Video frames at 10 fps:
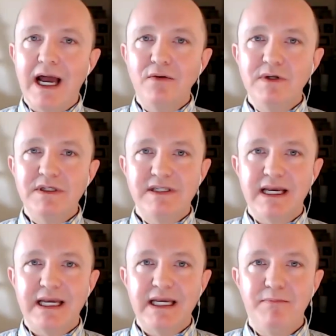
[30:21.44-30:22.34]
I would
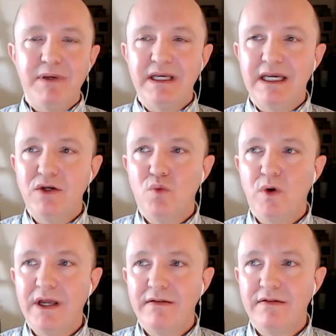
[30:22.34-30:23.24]
say begin
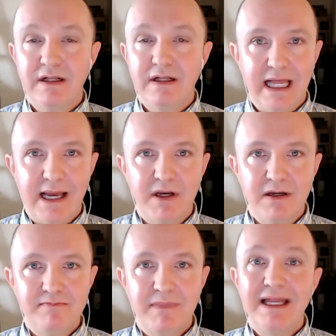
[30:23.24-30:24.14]
with
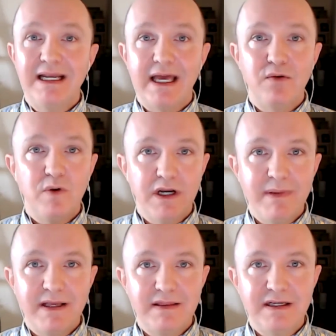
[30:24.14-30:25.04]
GLMA. And again, we're going to
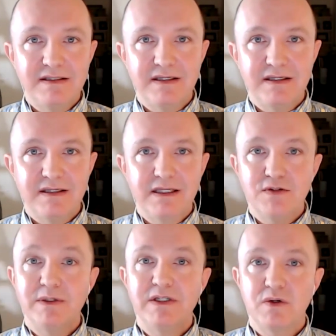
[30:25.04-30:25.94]
make these uh,
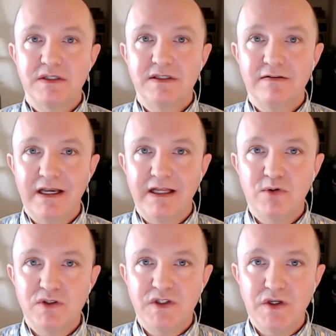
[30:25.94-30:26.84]
these resources
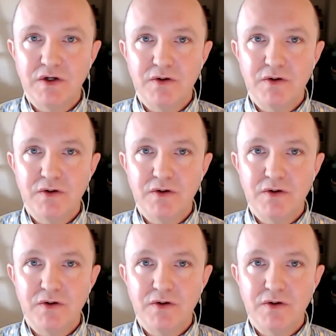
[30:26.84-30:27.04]
available to you.